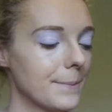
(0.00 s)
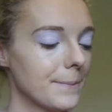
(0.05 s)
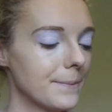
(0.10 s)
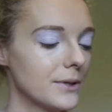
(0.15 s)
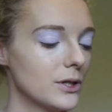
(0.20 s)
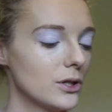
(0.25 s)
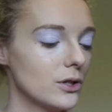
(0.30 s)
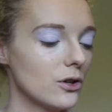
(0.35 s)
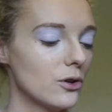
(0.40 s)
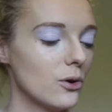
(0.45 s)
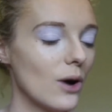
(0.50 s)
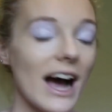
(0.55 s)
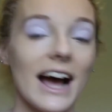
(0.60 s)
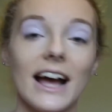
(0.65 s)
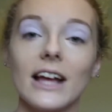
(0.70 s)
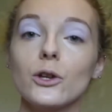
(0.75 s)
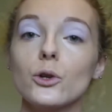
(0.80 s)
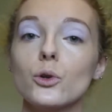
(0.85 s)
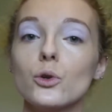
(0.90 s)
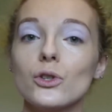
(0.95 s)
so I
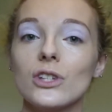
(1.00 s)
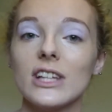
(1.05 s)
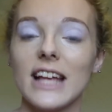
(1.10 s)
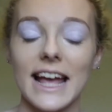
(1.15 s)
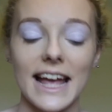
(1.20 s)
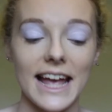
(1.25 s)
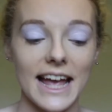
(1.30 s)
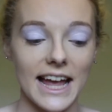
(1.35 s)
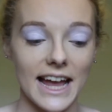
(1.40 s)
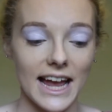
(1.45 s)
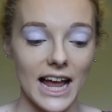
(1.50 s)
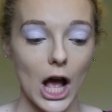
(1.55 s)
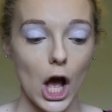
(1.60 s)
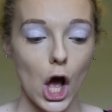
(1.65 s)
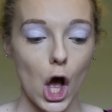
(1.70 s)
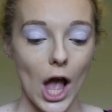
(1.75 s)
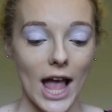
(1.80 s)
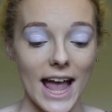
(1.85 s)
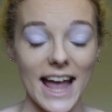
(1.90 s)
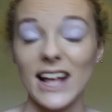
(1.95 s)
use a
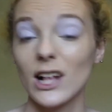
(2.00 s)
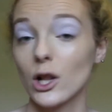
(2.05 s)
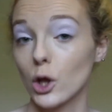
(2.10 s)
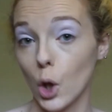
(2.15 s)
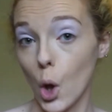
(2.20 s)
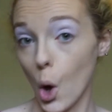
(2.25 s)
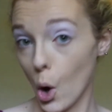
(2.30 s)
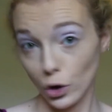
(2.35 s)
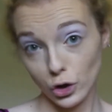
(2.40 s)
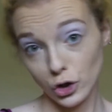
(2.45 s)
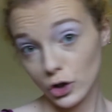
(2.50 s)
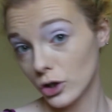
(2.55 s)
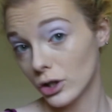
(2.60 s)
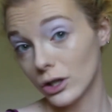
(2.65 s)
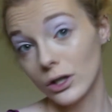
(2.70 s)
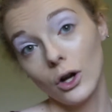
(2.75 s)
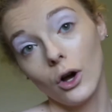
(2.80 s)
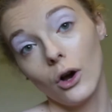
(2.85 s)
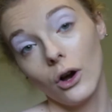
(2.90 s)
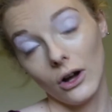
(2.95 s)
lot
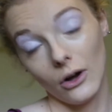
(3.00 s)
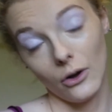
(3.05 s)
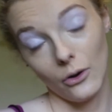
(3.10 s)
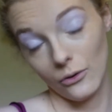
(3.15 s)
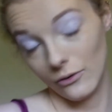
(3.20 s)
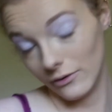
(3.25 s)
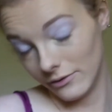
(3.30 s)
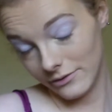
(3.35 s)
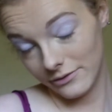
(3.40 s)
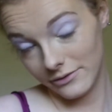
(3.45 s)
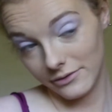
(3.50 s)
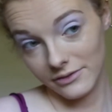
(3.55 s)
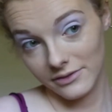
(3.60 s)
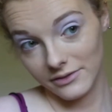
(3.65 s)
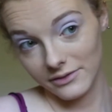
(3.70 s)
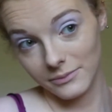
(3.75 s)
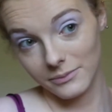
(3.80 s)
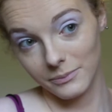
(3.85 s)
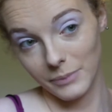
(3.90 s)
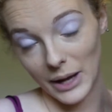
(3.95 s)
of
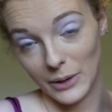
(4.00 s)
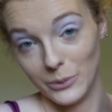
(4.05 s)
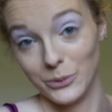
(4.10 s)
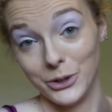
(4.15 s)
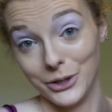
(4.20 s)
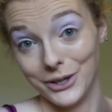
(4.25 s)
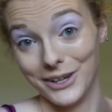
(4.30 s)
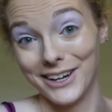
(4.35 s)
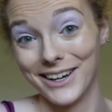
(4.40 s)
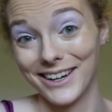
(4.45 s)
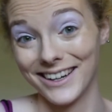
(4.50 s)
powder.